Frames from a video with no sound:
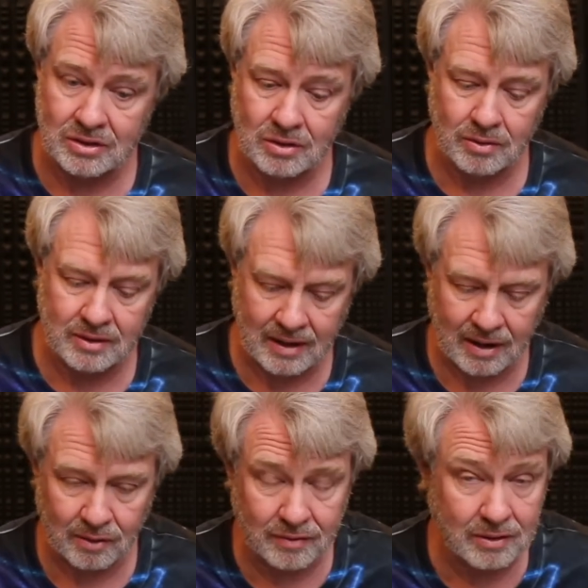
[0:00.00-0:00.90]
you go into the
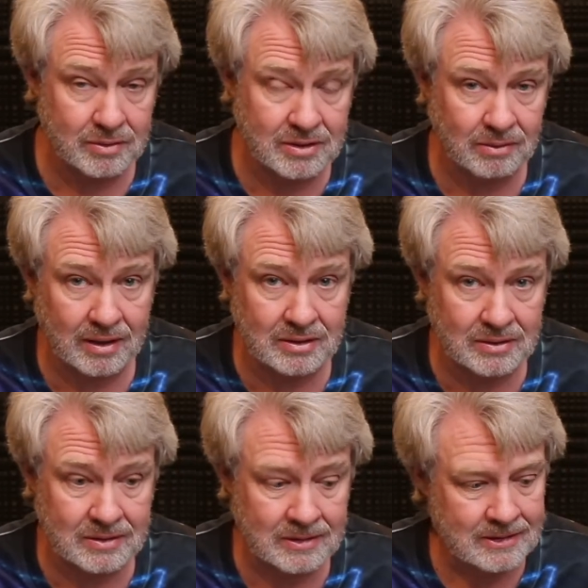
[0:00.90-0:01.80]
higher frequency
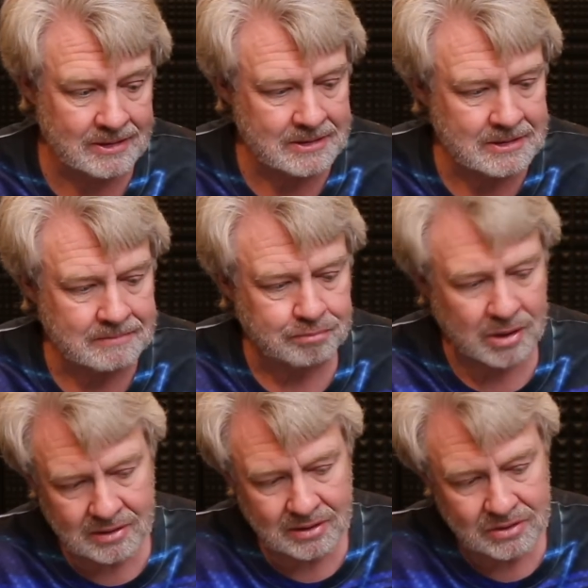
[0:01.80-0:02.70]
ranges.
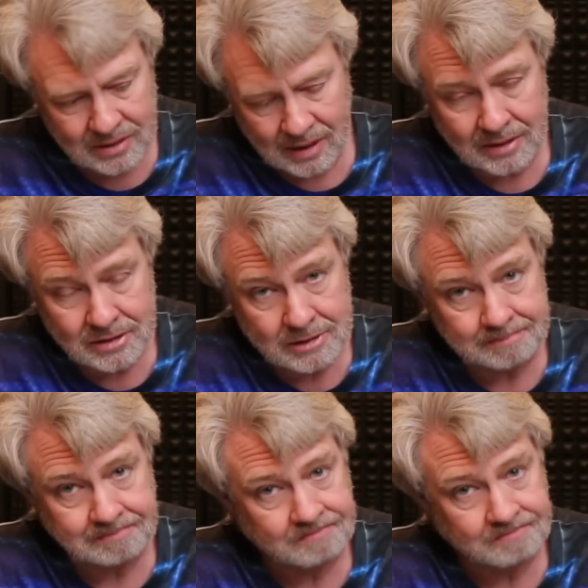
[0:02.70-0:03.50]
But in this case,